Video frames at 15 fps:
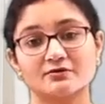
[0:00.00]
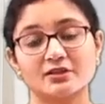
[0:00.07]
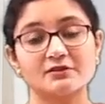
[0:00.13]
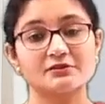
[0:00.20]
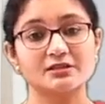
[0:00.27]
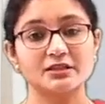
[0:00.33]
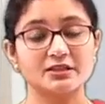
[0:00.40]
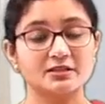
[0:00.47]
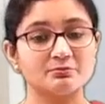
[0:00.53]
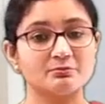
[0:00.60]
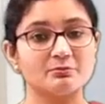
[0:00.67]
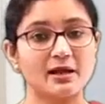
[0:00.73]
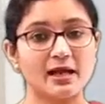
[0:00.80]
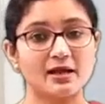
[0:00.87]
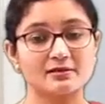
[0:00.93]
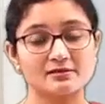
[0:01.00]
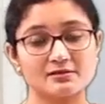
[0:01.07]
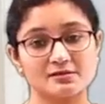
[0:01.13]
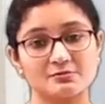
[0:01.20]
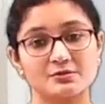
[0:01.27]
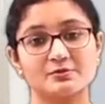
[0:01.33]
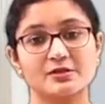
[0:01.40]
We have seen in
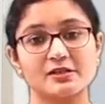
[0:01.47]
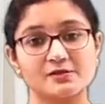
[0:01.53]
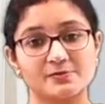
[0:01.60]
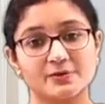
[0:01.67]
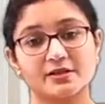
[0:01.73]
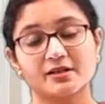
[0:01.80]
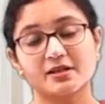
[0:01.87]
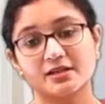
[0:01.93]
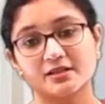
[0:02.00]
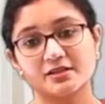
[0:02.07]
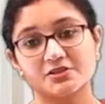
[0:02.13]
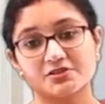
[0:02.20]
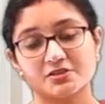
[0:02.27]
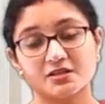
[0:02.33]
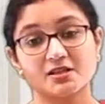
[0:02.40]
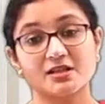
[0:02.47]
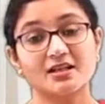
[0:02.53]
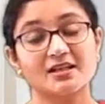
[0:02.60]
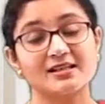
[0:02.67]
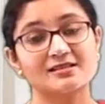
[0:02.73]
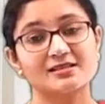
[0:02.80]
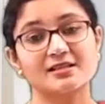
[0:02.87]
maximum respiratory condition,
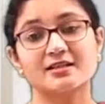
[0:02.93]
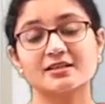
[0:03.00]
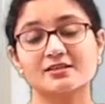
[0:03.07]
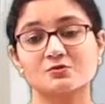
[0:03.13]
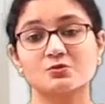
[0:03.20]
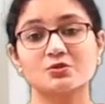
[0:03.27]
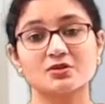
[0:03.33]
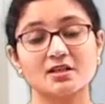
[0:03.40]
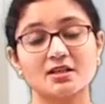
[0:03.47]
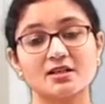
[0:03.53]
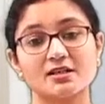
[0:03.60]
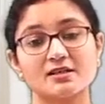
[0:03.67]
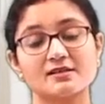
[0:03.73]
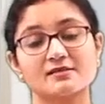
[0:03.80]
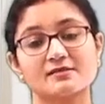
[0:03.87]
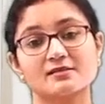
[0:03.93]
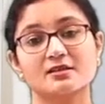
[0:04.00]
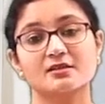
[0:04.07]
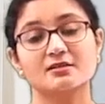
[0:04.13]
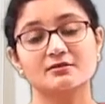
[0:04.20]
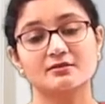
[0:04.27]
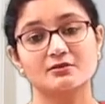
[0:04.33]
cigarette smoking is
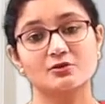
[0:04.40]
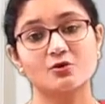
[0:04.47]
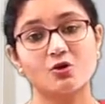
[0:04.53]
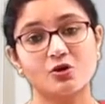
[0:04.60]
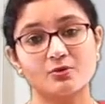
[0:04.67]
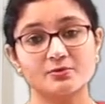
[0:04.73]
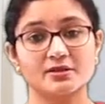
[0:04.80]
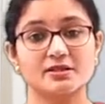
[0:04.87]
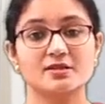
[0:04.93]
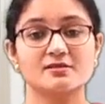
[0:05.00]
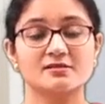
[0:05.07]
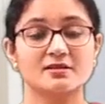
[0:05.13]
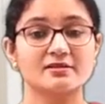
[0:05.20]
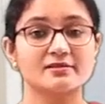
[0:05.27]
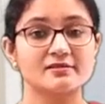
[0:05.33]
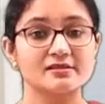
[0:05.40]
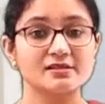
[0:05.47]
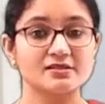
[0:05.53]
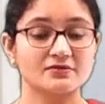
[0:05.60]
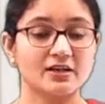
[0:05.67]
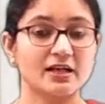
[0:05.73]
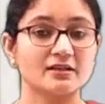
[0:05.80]
the commonest
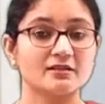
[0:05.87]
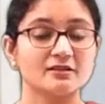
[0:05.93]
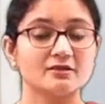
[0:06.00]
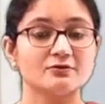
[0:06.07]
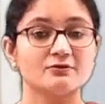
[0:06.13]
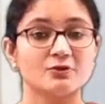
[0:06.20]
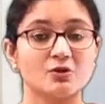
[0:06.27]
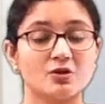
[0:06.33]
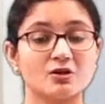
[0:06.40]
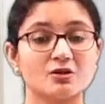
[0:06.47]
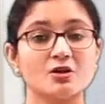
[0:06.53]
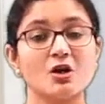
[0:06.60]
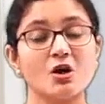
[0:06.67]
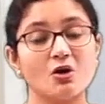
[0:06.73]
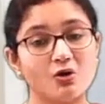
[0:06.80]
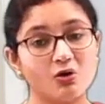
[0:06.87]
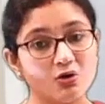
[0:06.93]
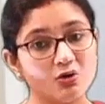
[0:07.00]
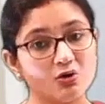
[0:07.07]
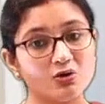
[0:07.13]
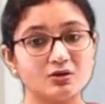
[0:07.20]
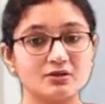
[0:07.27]
risk factor for
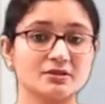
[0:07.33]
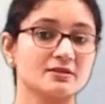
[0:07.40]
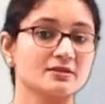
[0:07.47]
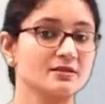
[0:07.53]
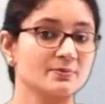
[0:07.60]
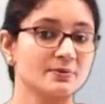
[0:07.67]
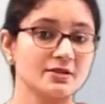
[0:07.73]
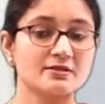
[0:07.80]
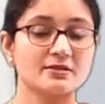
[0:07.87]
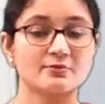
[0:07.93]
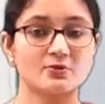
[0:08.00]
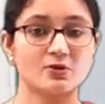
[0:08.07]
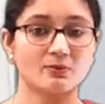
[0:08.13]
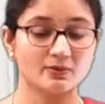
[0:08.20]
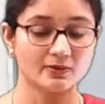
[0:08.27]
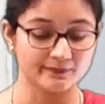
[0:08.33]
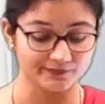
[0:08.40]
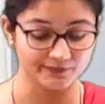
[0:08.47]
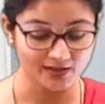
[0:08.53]
all the respiratory problem.